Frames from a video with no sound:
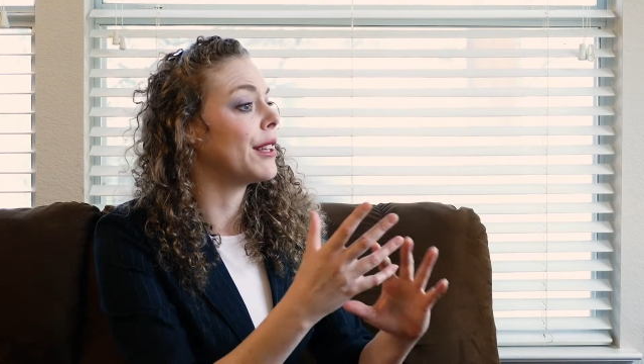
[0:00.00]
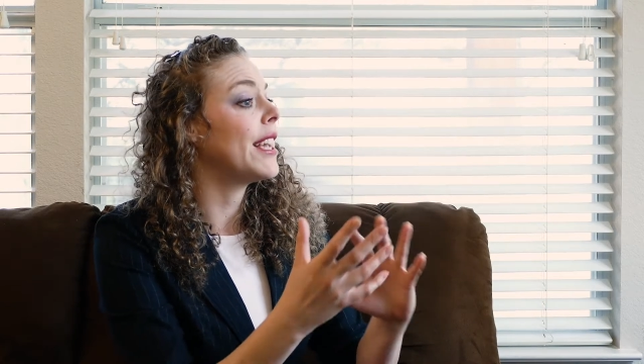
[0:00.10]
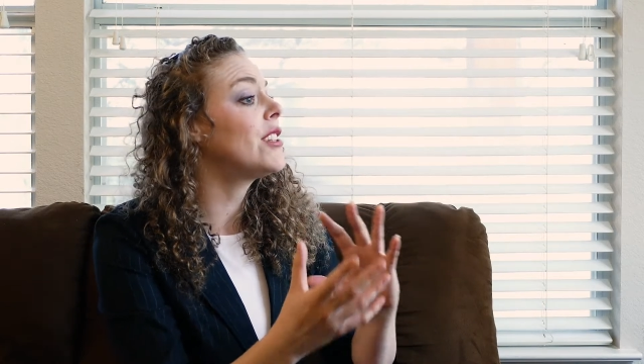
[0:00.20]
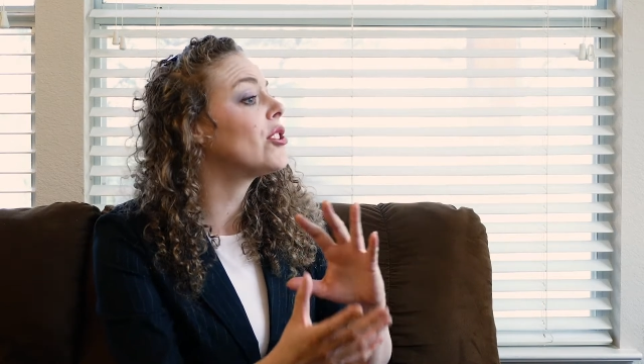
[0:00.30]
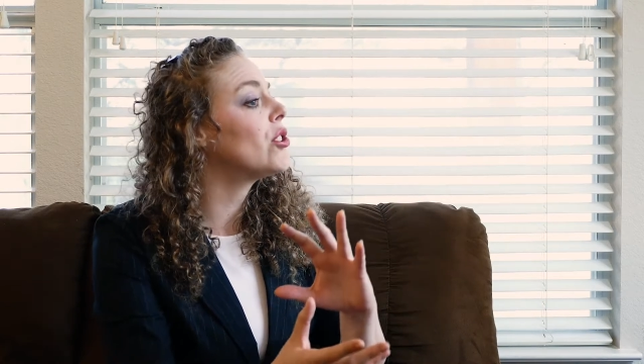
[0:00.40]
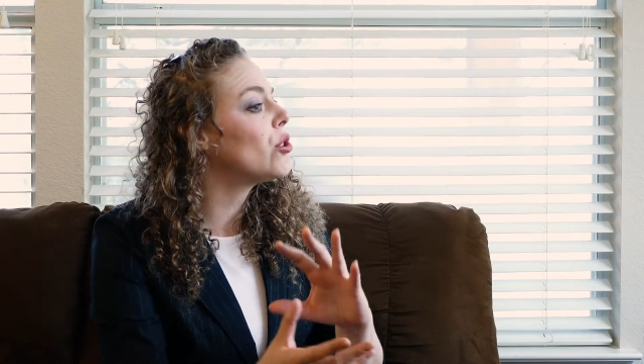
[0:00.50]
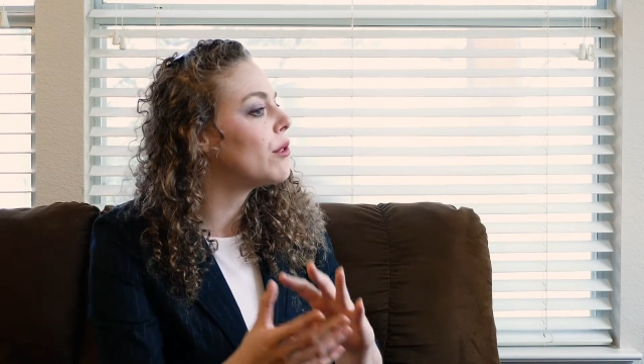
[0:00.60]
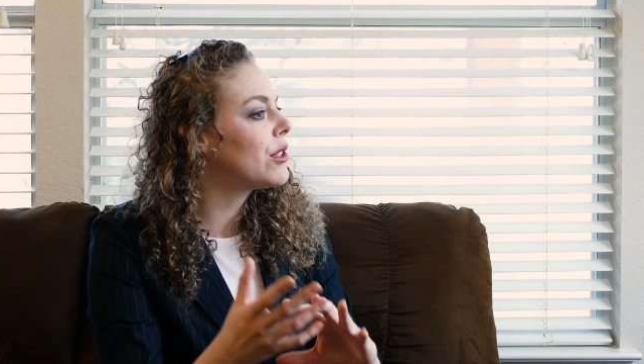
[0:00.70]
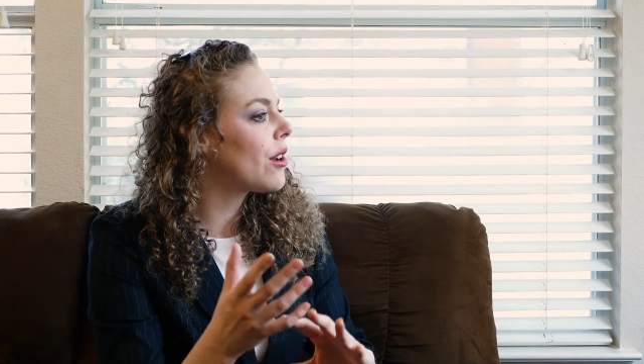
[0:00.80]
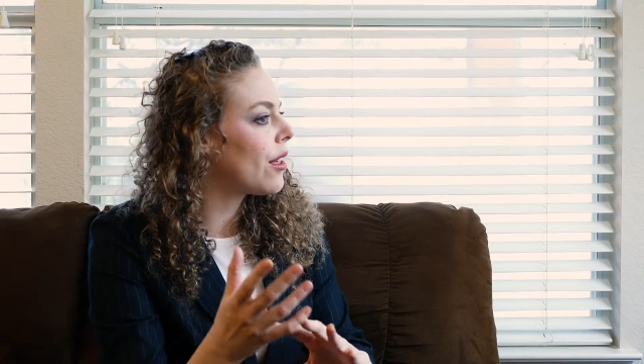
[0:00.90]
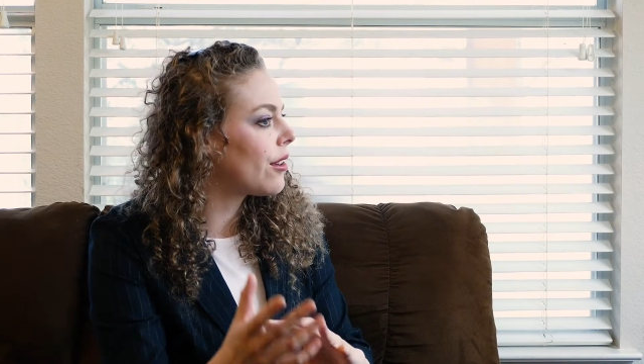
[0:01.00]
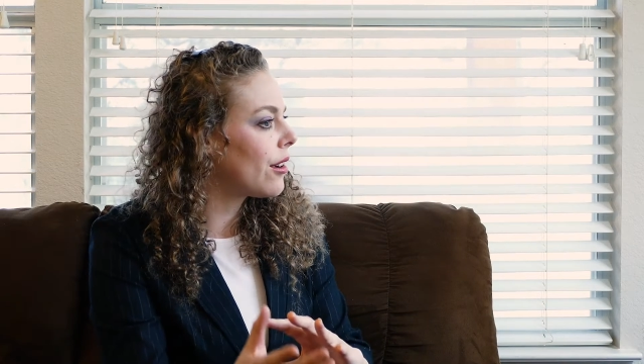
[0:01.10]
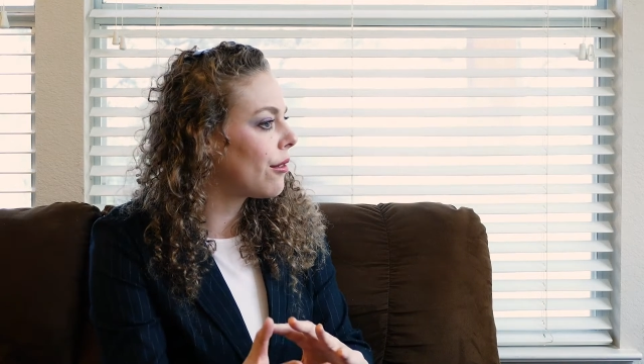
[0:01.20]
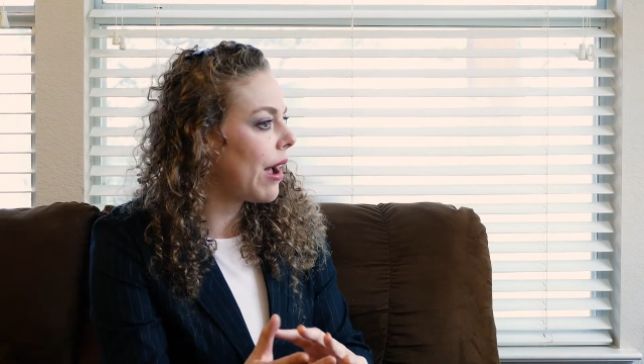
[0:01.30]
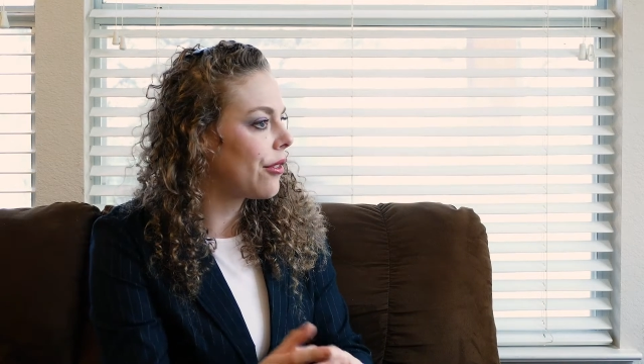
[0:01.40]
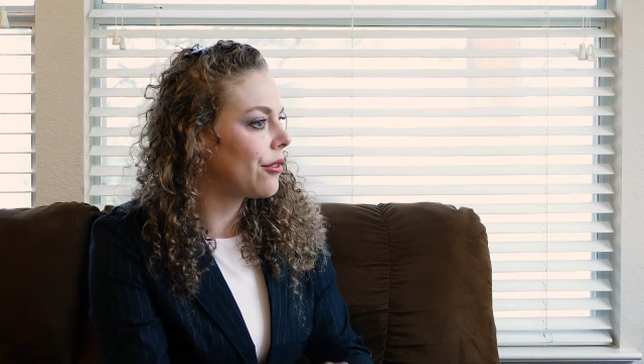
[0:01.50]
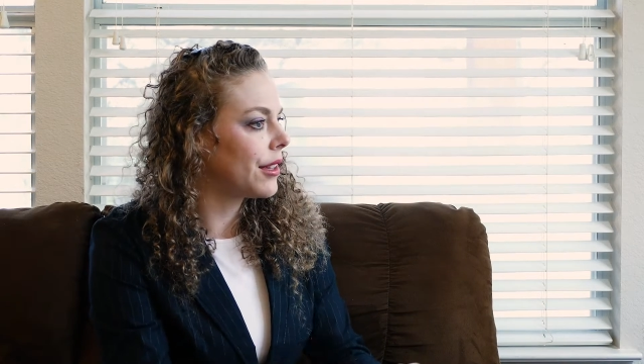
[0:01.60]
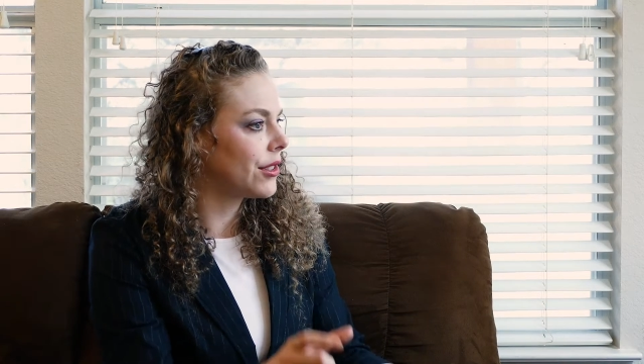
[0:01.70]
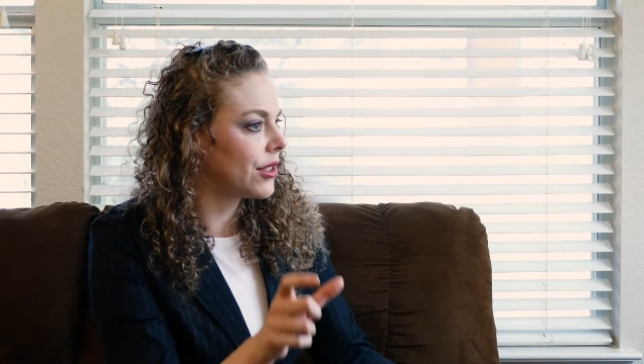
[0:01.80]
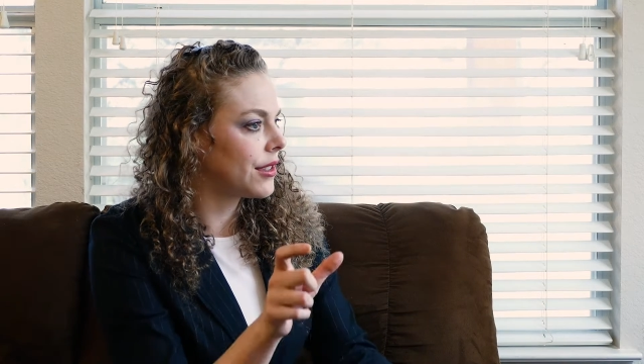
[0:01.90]
relation to each other, rather
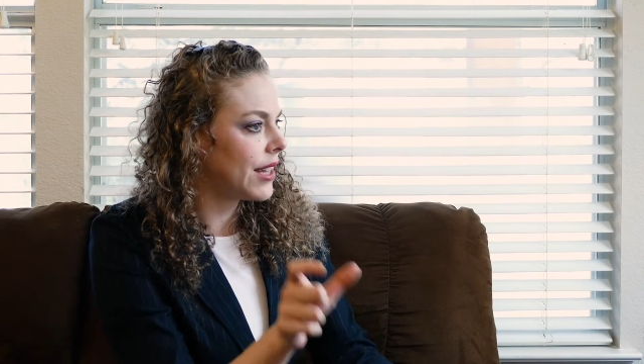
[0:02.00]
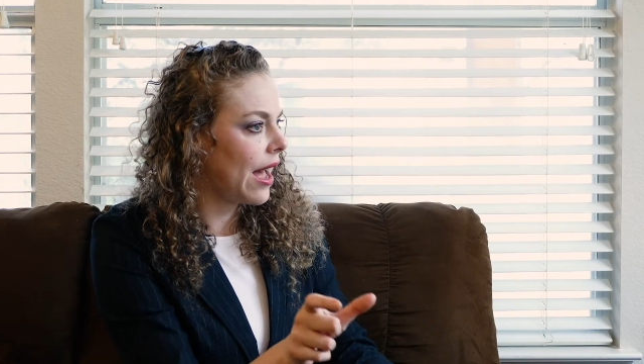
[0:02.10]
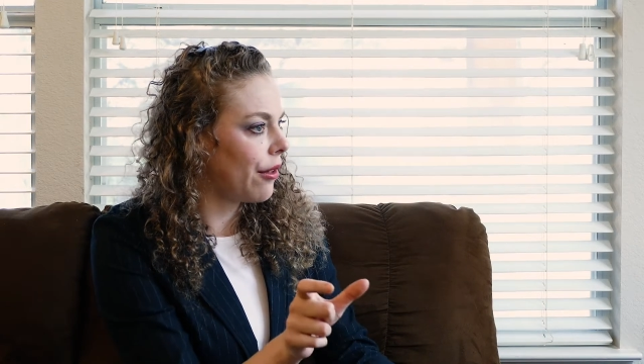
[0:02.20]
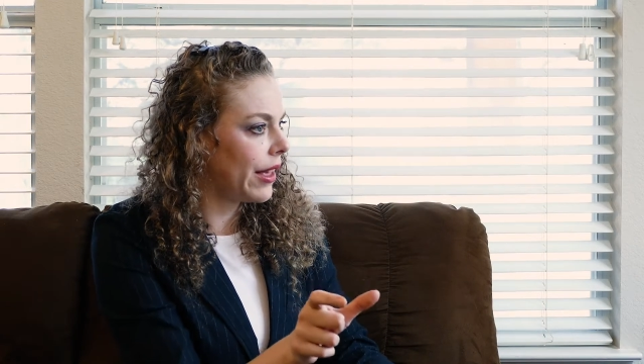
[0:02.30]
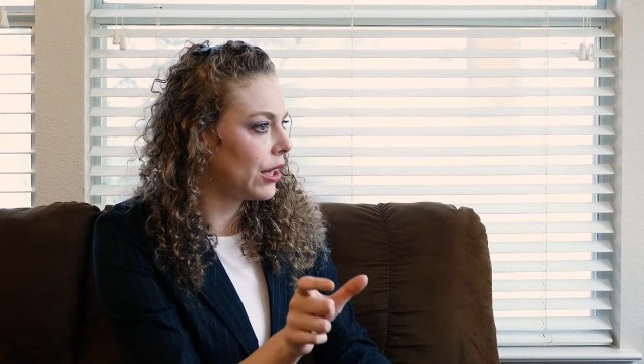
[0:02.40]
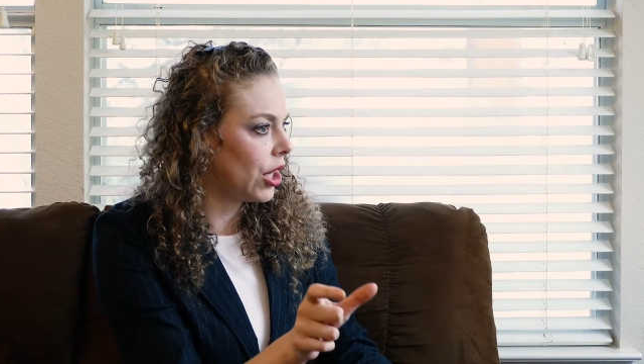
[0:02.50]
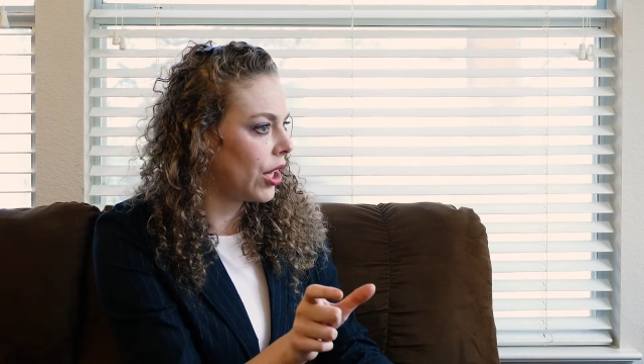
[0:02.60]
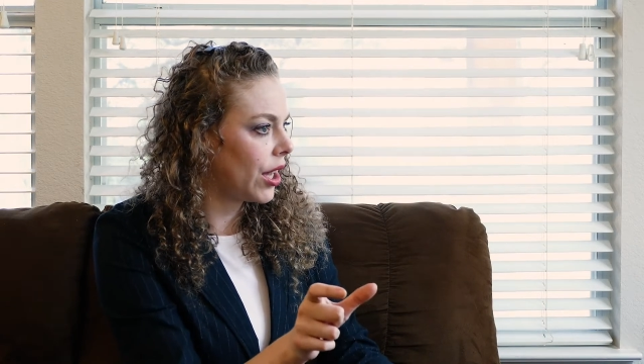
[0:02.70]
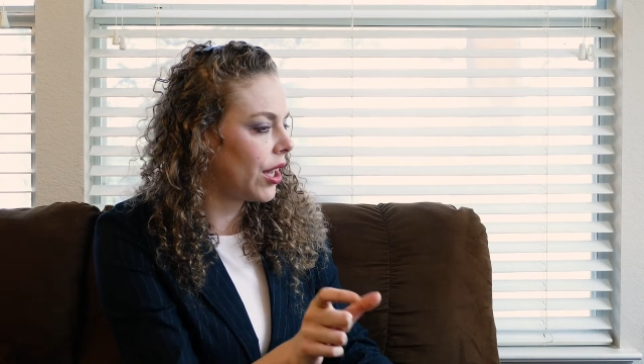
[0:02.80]
than just how they look. You're looking